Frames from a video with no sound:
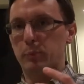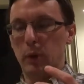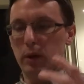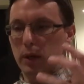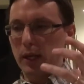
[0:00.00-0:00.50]

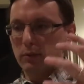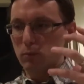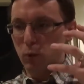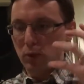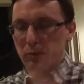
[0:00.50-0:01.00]
But it
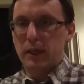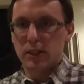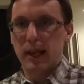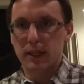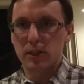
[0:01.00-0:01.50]
wouldn't be a
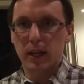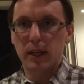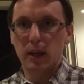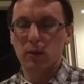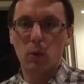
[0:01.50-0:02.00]
challenge
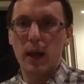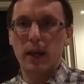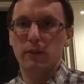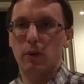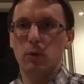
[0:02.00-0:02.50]
any other
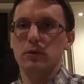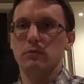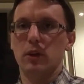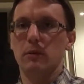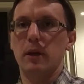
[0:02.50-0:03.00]
way if I
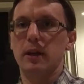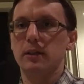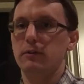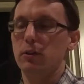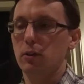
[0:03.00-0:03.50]
wasn't going to make it
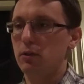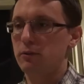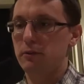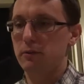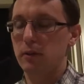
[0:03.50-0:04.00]
difficult
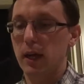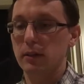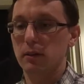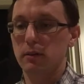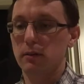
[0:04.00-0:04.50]

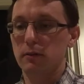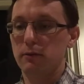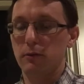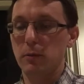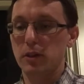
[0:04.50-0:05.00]

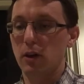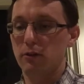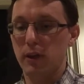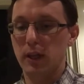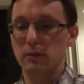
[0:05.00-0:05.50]
for
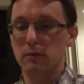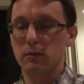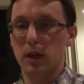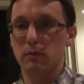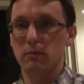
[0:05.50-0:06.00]
myself,
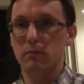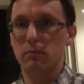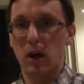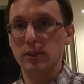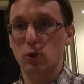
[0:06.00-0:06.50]
and
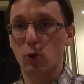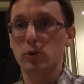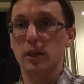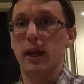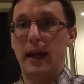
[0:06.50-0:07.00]
my
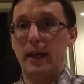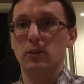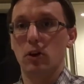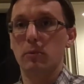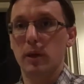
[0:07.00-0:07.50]
daughter
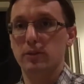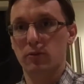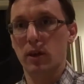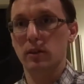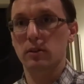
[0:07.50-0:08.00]
and her best
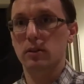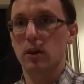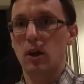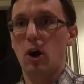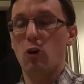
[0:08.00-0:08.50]
friend
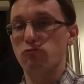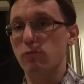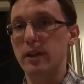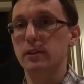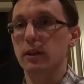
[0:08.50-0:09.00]
are
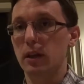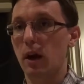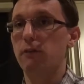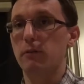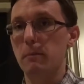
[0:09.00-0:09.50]
reason
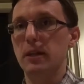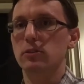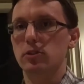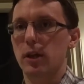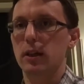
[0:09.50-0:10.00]
enough for me
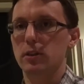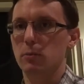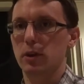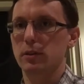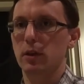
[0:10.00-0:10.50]
to challenge
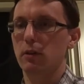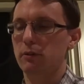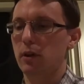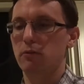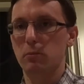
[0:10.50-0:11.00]

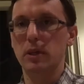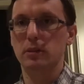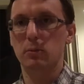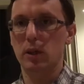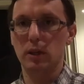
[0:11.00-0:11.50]
myself and for me
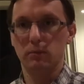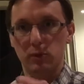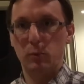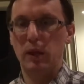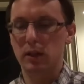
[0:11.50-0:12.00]
to be
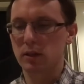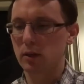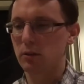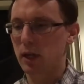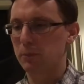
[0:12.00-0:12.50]
speaking to
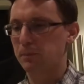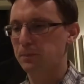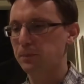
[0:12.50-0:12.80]
you now.